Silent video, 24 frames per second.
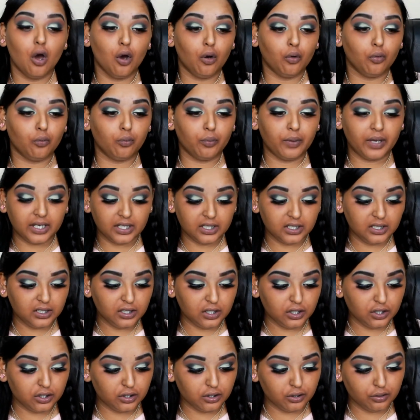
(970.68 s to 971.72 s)
when
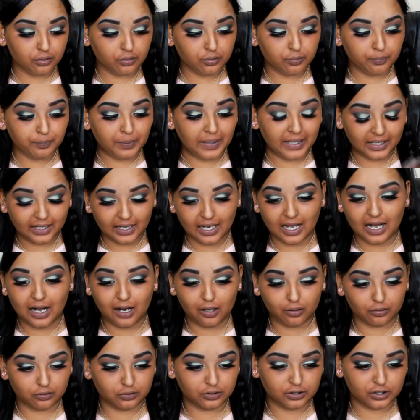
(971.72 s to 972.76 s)
you pick
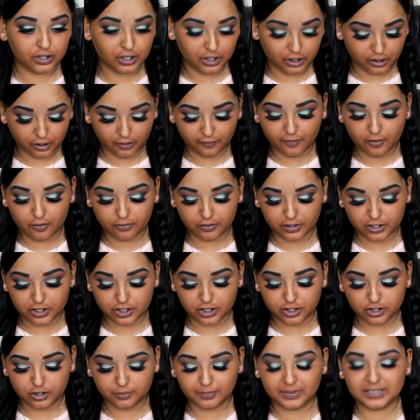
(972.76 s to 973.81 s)
out your
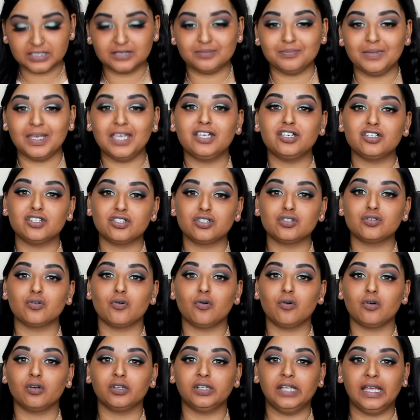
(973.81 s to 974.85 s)
foundation, you must make
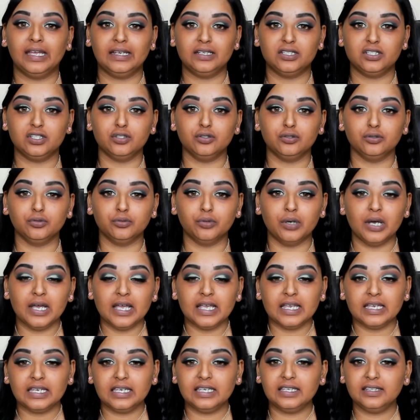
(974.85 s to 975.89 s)
sure that you
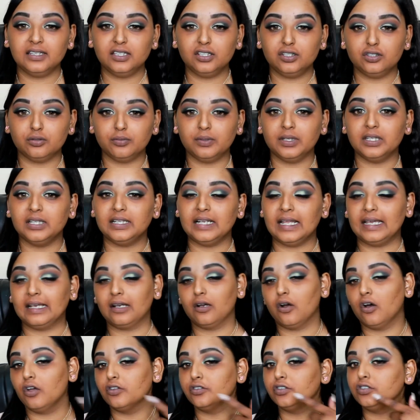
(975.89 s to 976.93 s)
either do it
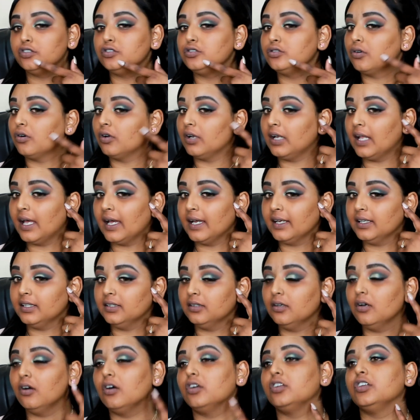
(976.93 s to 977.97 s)
like on the
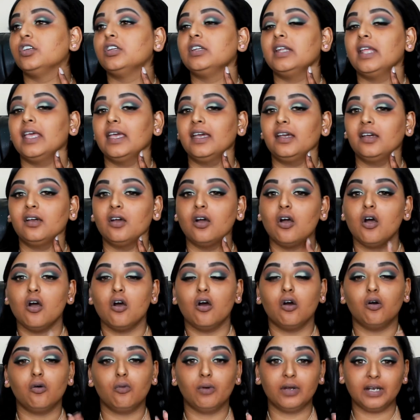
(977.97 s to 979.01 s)
jawline, on your neck,
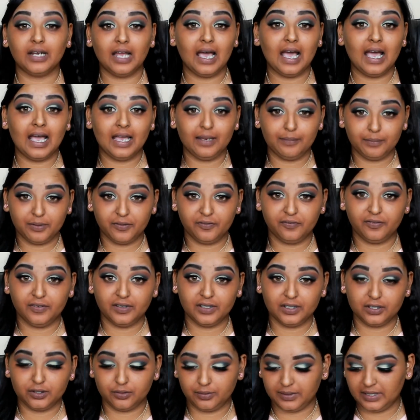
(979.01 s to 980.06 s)
what I
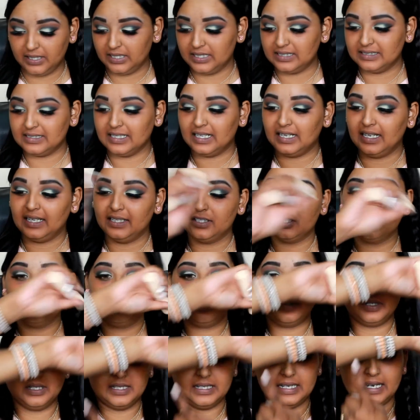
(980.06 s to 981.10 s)
prefer doing is I like to
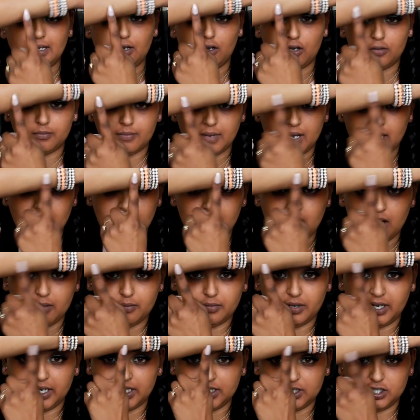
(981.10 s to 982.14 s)
put it like on my arm
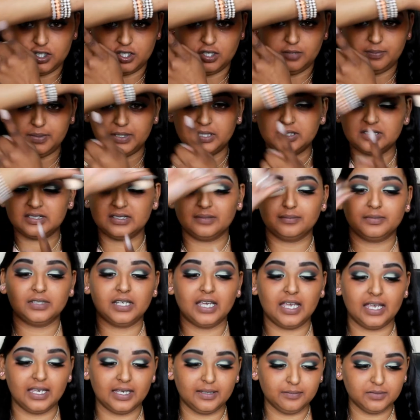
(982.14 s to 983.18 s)
right here because
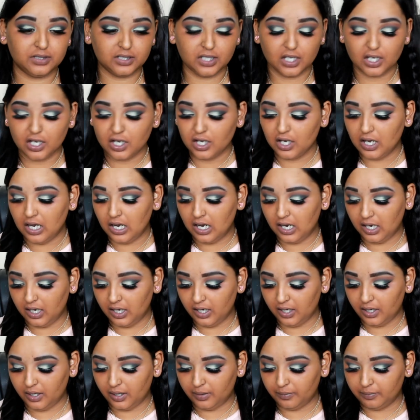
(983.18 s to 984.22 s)
sometimes
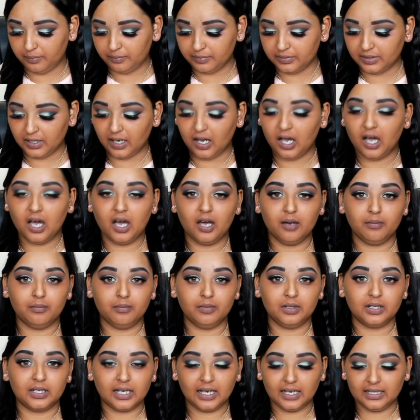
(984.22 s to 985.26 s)
um, the arm
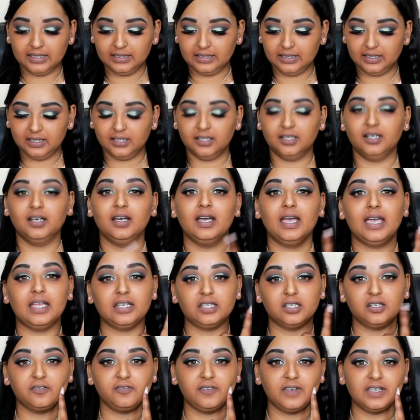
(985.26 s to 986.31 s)
color here and
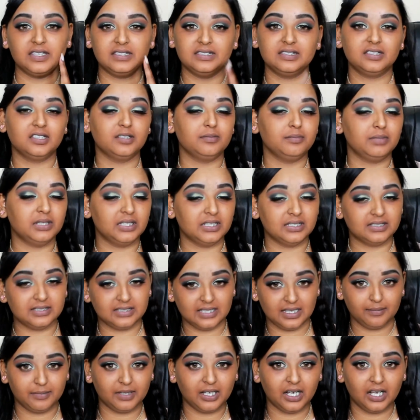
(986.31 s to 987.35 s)
your face can be the
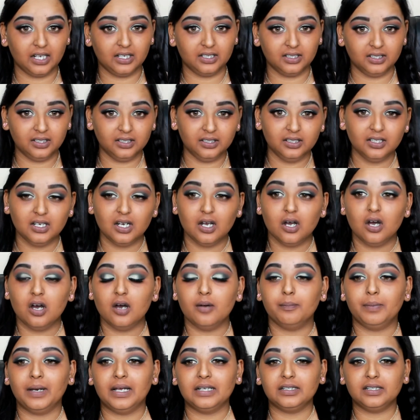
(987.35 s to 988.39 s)
same color
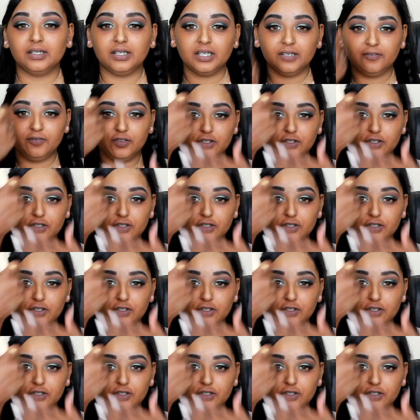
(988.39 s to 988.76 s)
but if